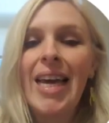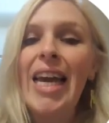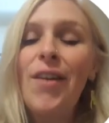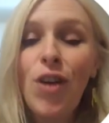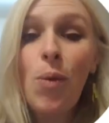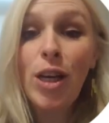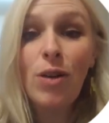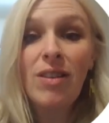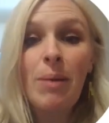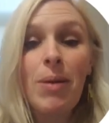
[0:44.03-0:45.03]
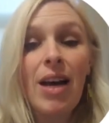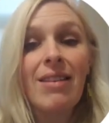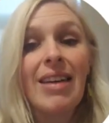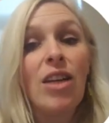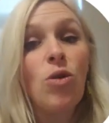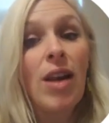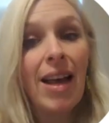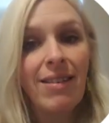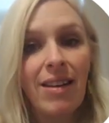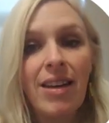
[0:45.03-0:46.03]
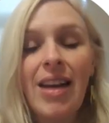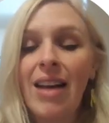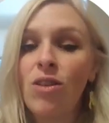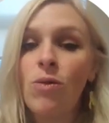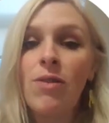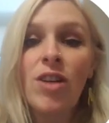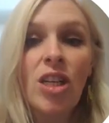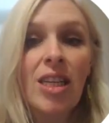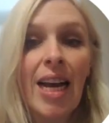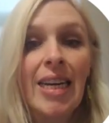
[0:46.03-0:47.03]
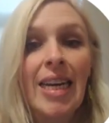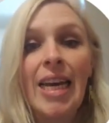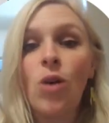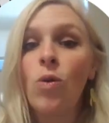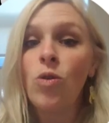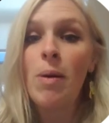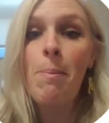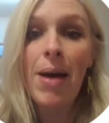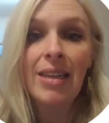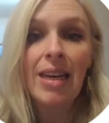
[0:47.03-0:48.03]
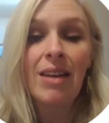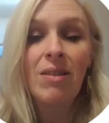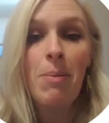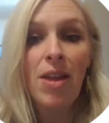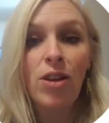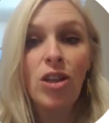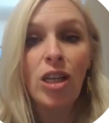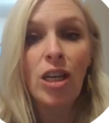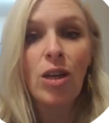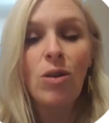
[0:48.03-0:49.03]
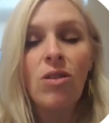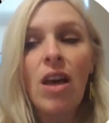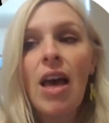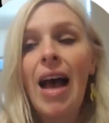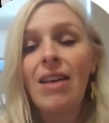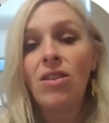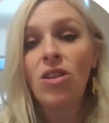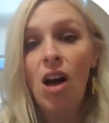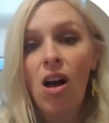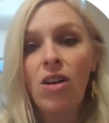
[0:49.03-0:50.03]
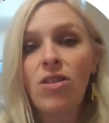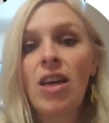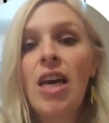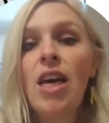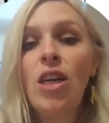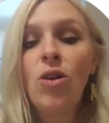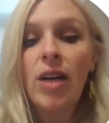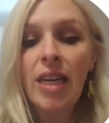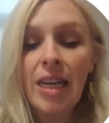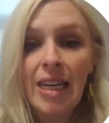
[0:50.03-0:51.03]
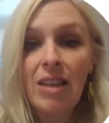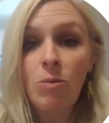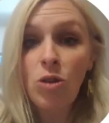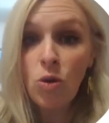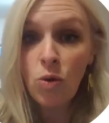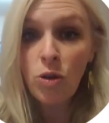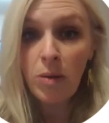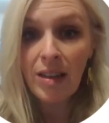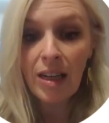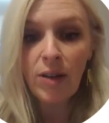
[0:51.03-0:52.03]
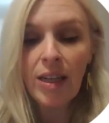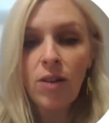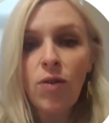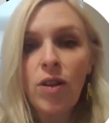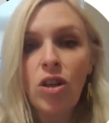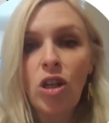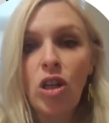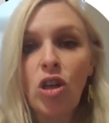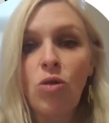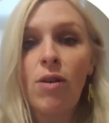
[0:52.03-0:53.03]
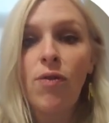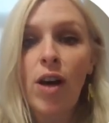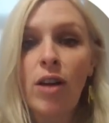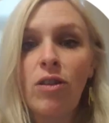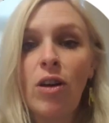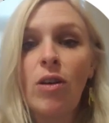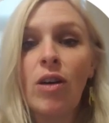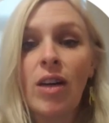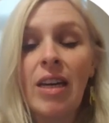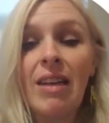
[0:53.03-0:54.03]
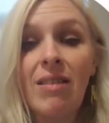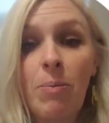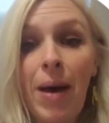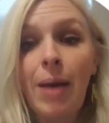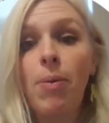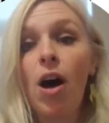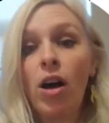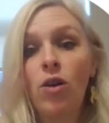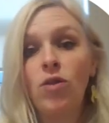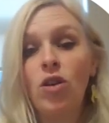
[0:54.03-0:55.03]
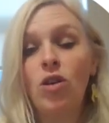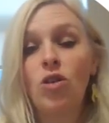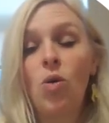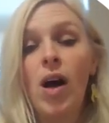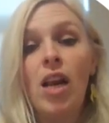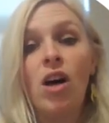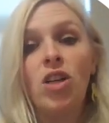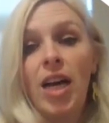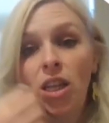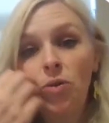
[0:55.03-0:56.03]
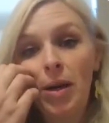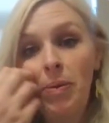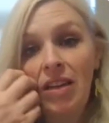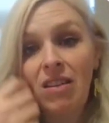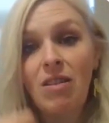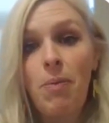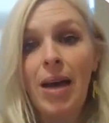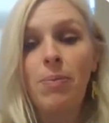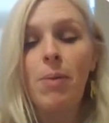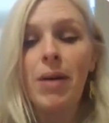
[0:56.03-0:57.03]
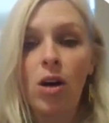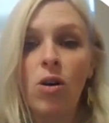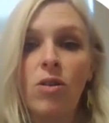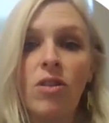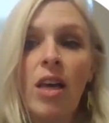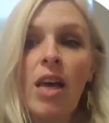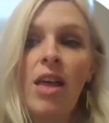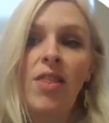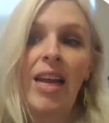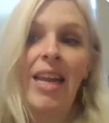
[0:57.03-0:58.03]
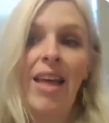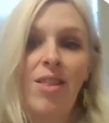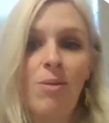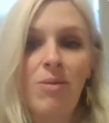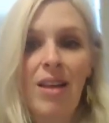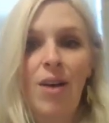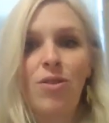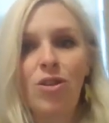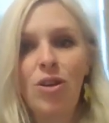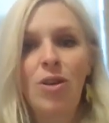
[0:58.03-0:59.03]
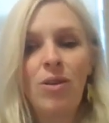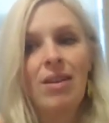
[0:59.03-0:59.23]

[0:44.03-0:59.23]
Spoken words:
If you are using blurting in your lesson as a revision technique or to embed it as a method to use as a task, you're going to need some source material for the students to refer to. You're going to need some paper. I often use quite large A3 pieces of paper because they lend themselves to